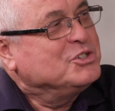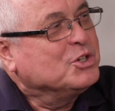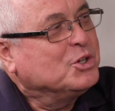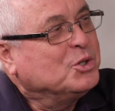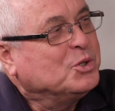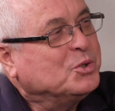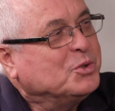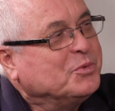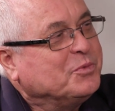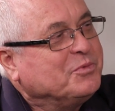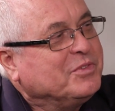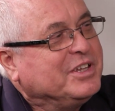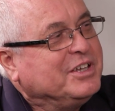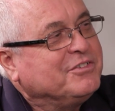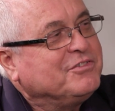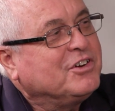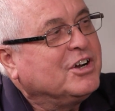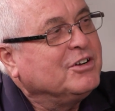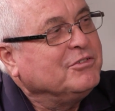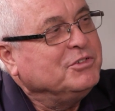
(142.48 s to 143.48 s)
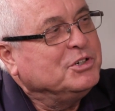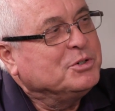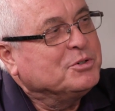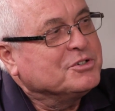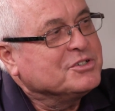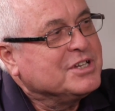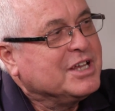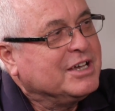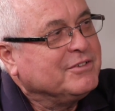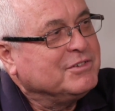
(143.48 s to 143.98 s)
So, if our
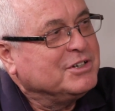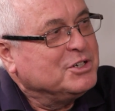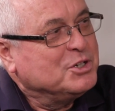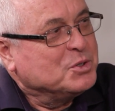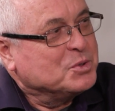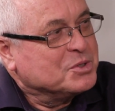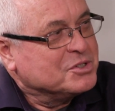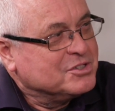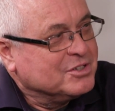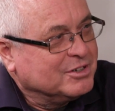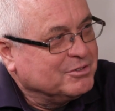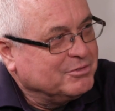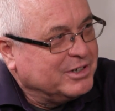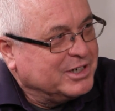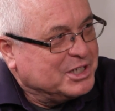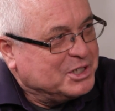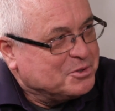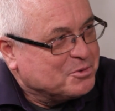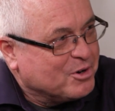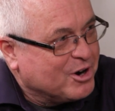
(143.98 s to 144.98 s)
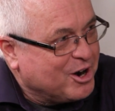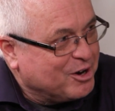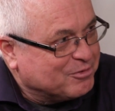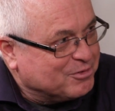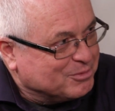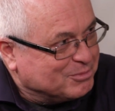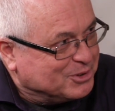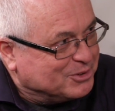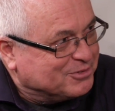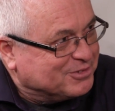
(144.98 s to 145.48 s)
viewers haven't noticed already, you are
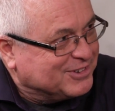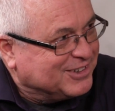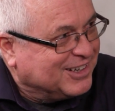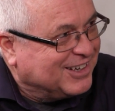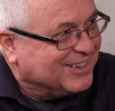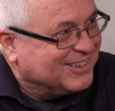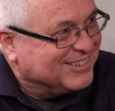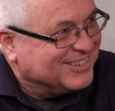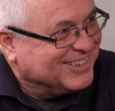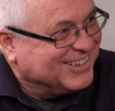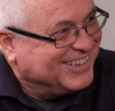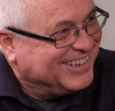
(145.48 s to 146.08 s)
from Newfoundland.